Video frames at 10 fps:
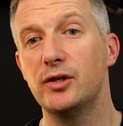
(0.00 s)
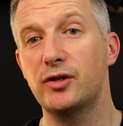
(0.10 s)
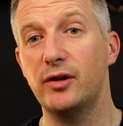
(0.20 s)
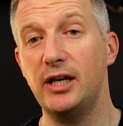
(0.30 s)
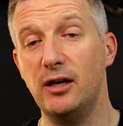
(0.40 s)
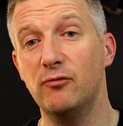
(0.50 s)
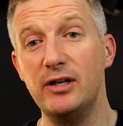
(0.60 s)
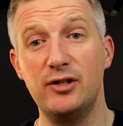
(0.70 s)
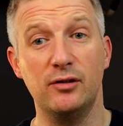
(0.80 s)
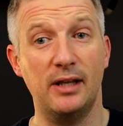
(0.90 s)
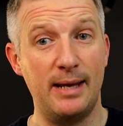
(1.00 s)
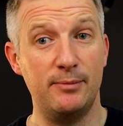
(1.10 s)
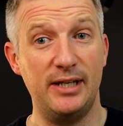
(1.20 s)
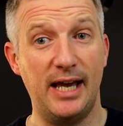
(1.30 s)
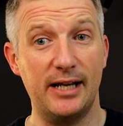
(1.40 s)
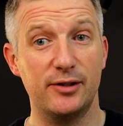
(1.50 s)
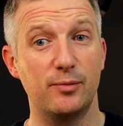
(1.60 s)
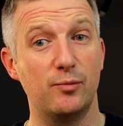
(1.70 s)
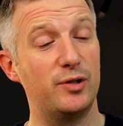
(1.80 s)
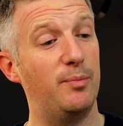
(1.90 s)
So the original
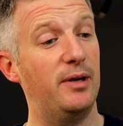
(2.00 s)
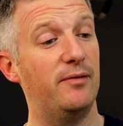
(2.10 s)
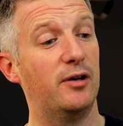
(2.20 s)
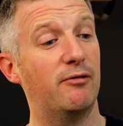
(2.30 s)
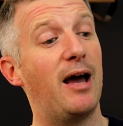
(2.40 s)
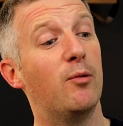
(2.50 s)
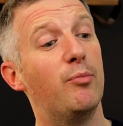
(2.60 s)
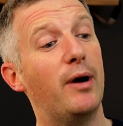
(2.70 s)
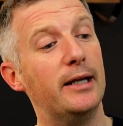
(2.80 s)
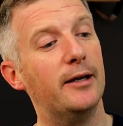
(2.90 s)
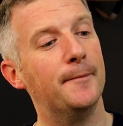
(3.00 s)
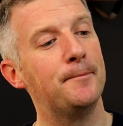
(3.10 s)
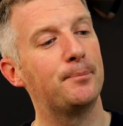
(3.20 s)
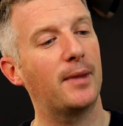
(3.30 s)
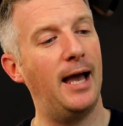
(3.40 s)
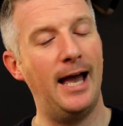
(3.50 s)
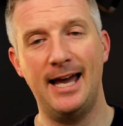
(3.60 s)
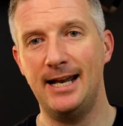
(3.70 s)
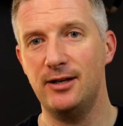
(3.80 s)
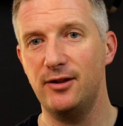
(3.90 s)
MTX was a bit of a groundbreaker,
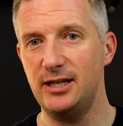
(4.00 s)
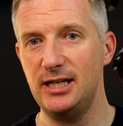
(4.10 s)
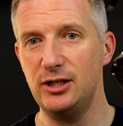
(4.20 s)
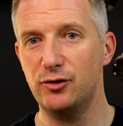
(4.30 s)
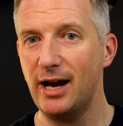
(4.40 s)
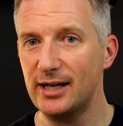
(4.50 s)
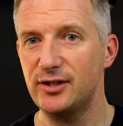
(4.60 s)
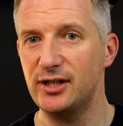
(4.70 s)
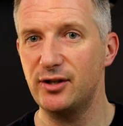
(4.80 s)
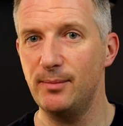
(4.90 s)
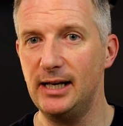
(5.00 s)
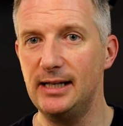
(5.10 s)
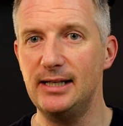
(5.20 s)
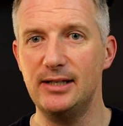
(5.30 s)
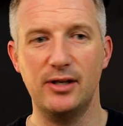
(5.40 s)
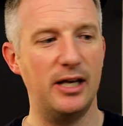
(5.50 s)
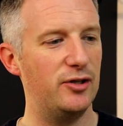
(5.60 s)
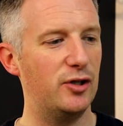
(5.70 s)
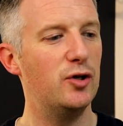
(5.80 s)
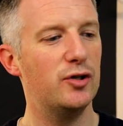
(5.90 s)
and the drag system in it
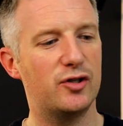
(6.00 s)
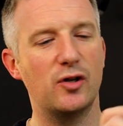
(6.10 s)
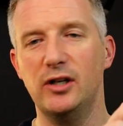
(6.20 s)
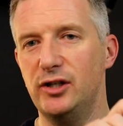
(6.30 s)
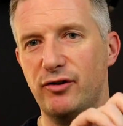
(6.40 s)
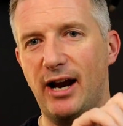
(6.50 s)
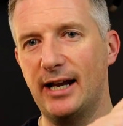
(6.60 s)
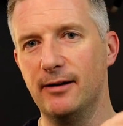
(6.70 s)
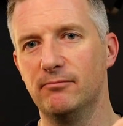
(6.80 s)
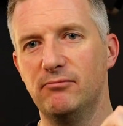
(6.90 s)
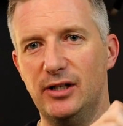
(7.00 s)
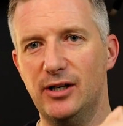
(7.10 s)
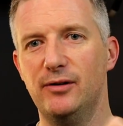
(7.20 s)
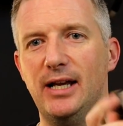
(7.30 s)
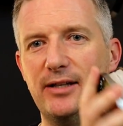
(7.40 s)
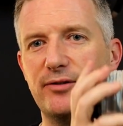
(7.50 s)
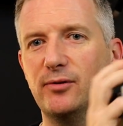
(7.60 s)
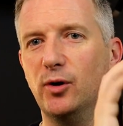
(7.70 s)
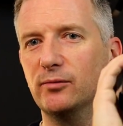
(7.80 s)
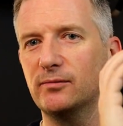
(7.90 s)
is a good solid drag. You know,
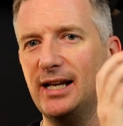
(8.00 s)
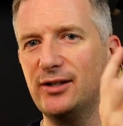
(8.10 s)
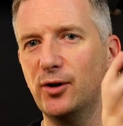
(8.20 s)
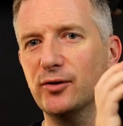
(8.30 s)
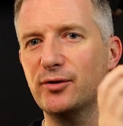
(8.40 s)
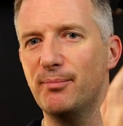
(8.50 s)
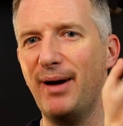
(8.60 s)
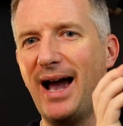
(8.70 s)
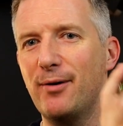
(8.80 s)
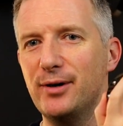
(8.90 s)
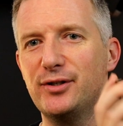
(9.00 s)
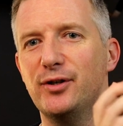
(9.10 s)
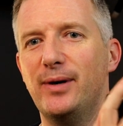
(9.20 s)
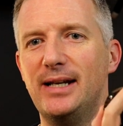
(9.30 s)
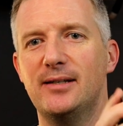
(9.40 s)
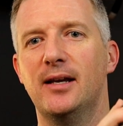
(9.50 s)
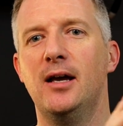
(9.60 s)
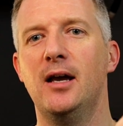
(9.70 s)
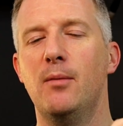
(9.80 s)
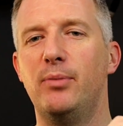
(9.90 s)
it's got some power to it,
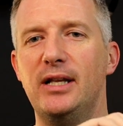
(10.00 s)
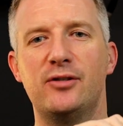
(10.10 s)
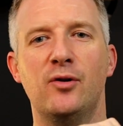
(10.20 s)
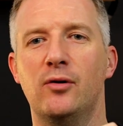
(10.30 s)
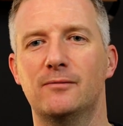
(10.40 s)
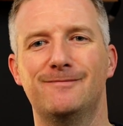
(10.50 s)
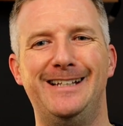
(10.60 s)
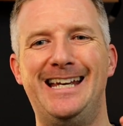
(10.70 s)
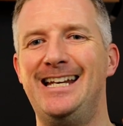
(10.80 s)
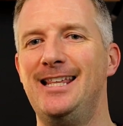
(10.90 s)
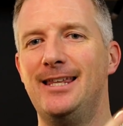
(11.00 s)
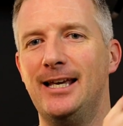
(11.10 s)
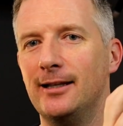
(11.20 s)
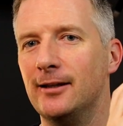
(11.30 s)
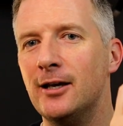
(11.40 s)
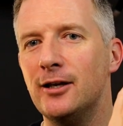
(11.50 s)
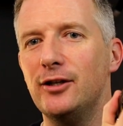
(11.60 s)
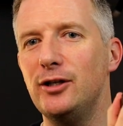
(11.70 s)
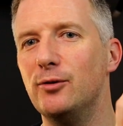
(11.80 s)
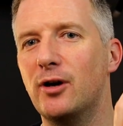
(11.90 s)
but it's not anything
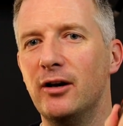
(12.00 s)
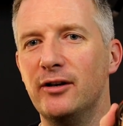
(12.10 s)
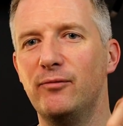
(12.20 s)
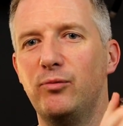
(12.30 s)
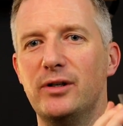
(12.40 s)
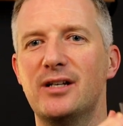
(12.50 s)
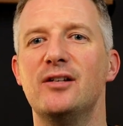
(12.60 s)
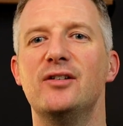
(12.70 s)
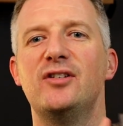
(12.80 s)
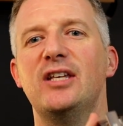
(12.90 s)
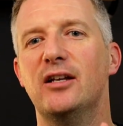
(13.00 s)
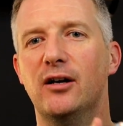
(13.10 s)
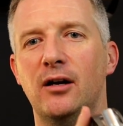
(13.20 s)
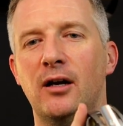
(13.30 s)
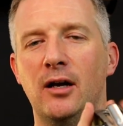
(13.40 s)
that you kind of would consider